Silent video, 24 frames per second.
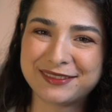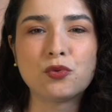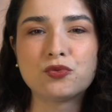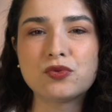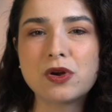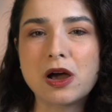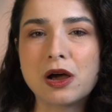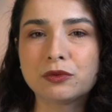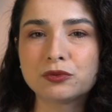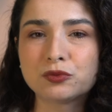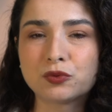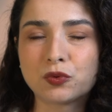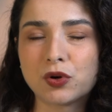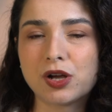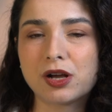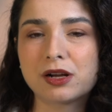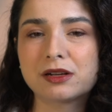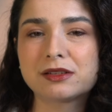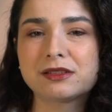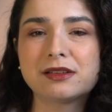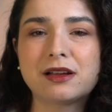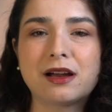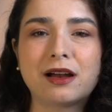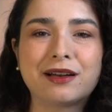Round
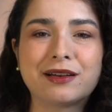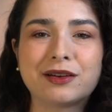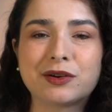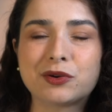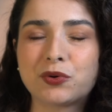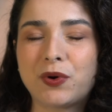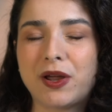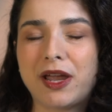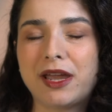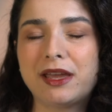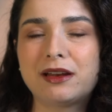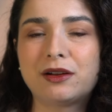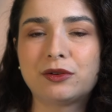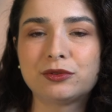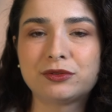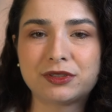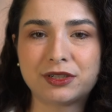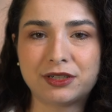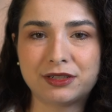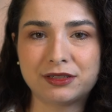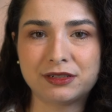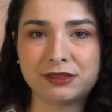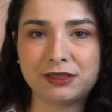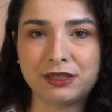rugs are a great
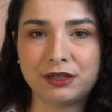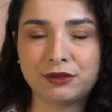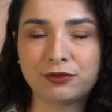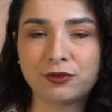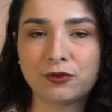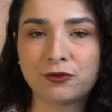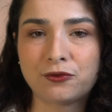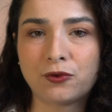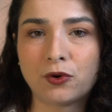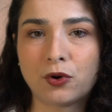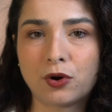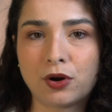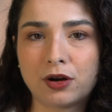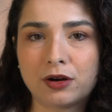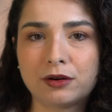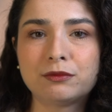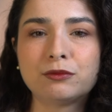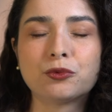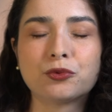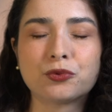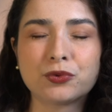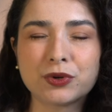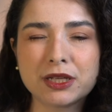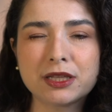alternative
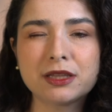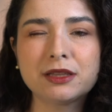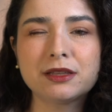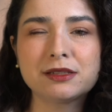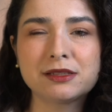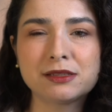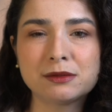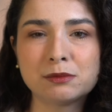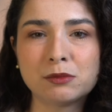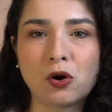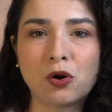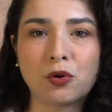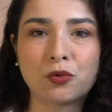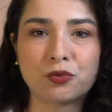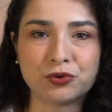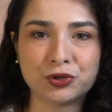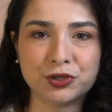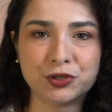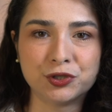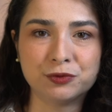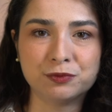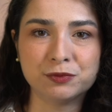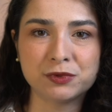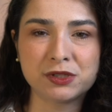for really small
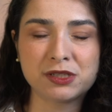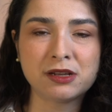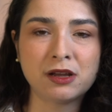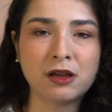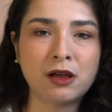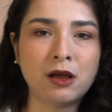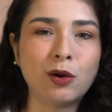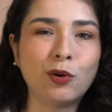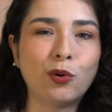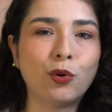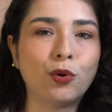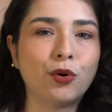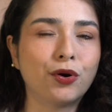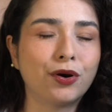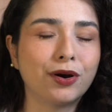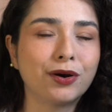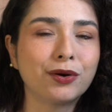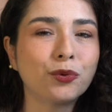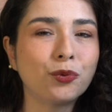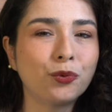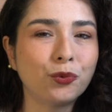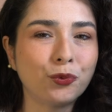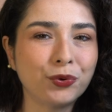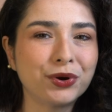rooms
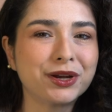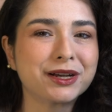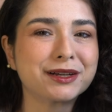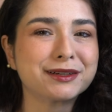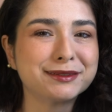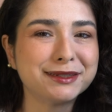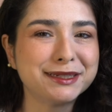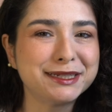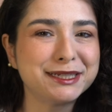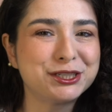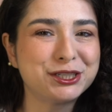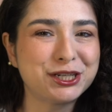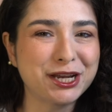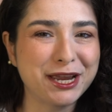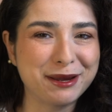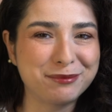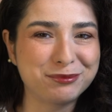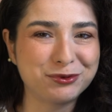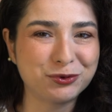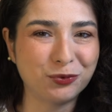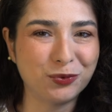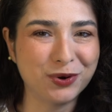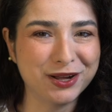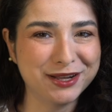or weirdly
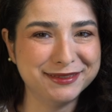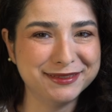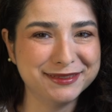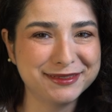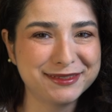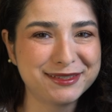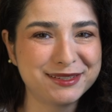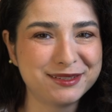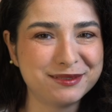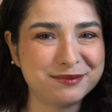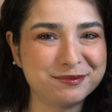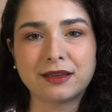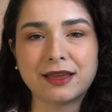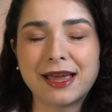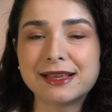shaped ones,